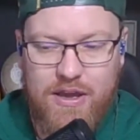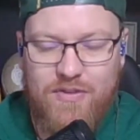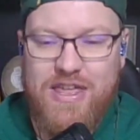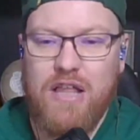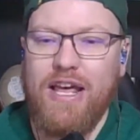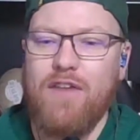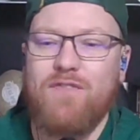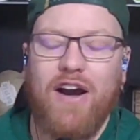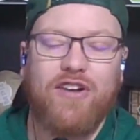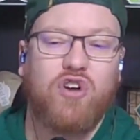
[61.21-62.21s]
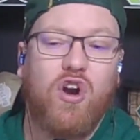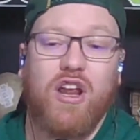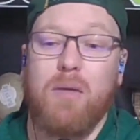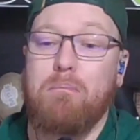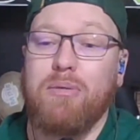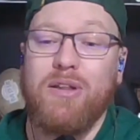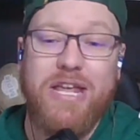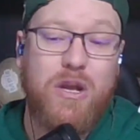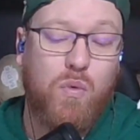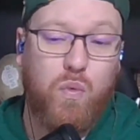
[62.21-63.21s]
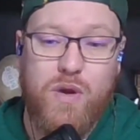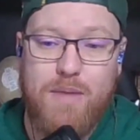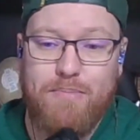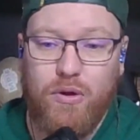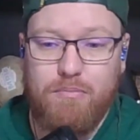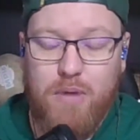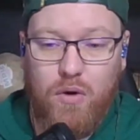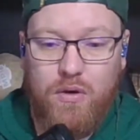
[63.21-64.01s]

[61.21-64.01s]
The Atlanta Falcons are a complete rebuild mode.